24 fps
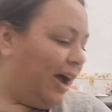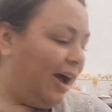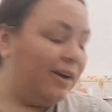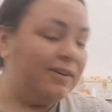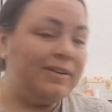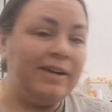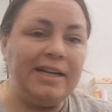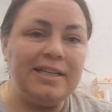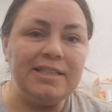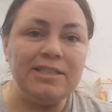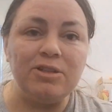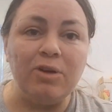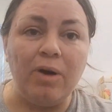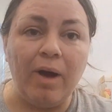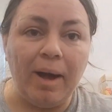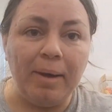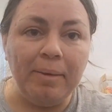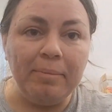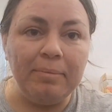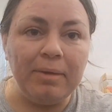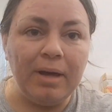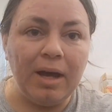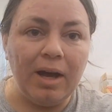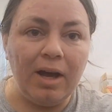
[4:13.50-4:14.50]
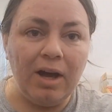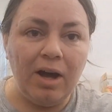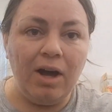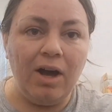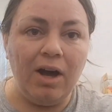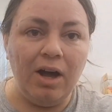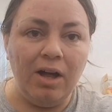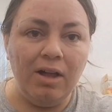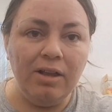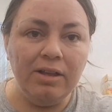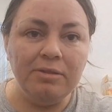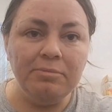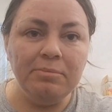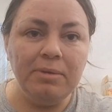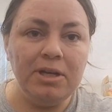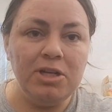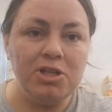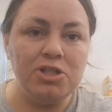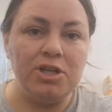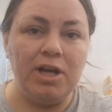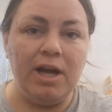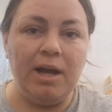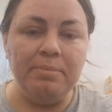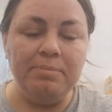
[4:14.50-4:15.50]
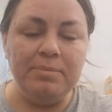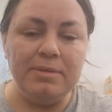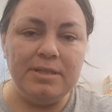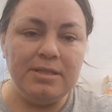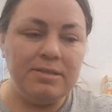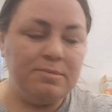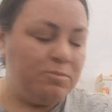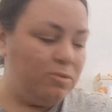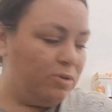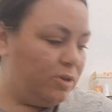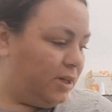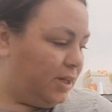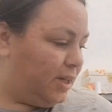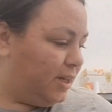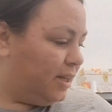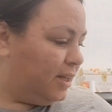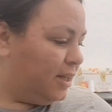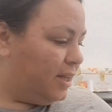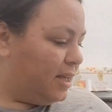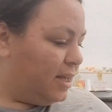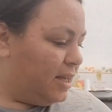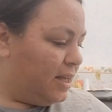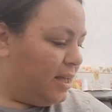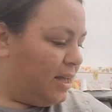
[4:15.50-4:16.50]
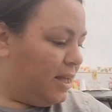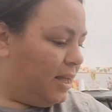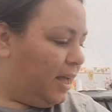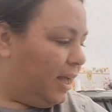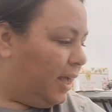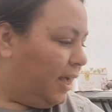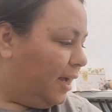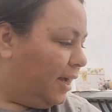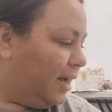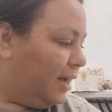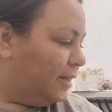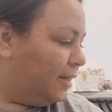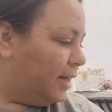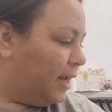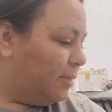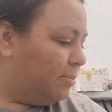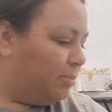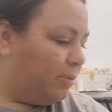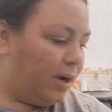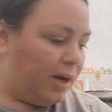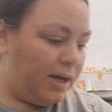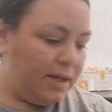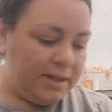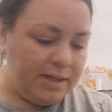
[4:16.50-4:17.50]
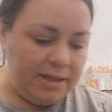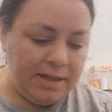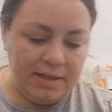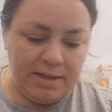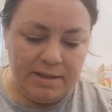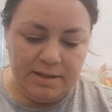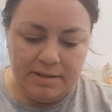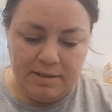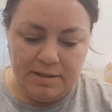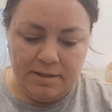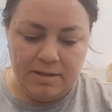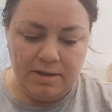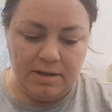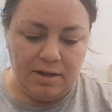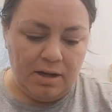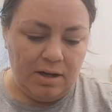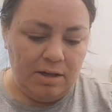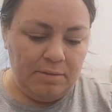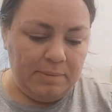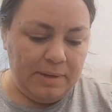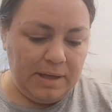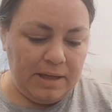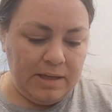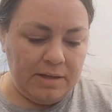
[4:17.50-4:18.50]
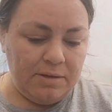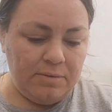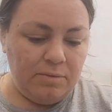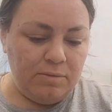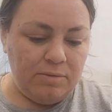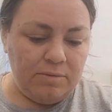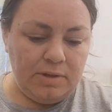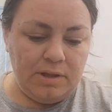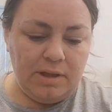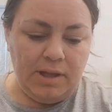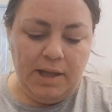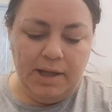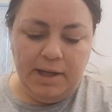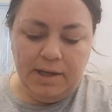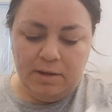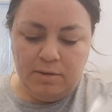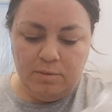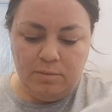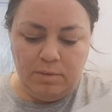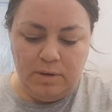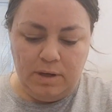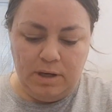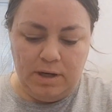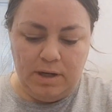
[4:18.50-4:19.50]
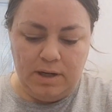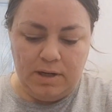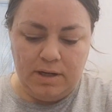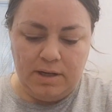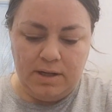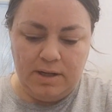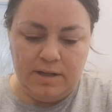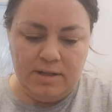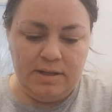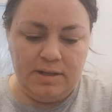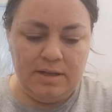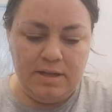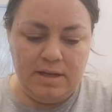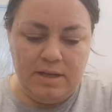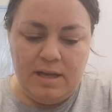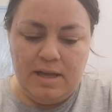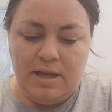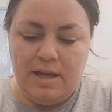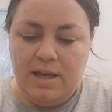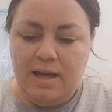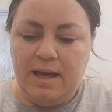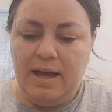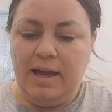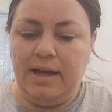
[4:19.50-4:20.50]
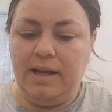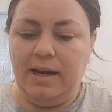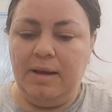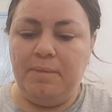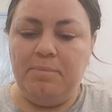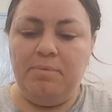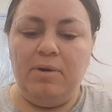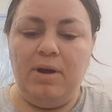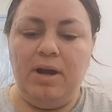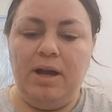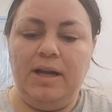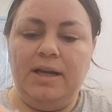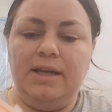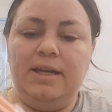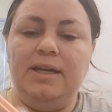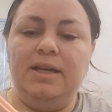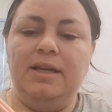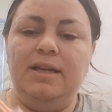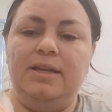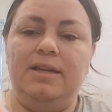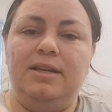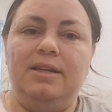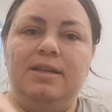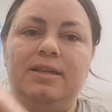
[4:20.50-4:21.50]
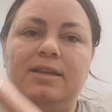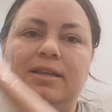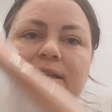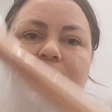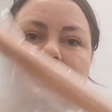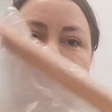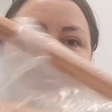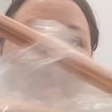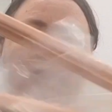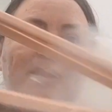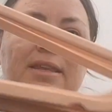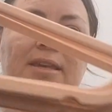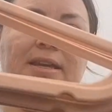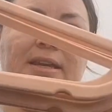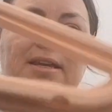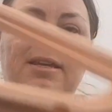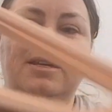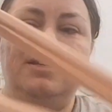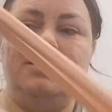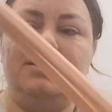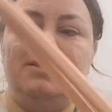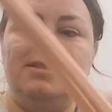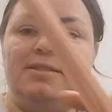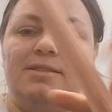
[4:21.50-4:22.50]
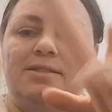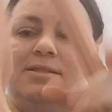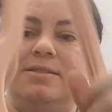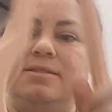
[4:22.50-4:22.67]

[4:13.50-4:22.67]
All right, so I'm all in my shop this morning, and I brought in all my client work, and I brought in these.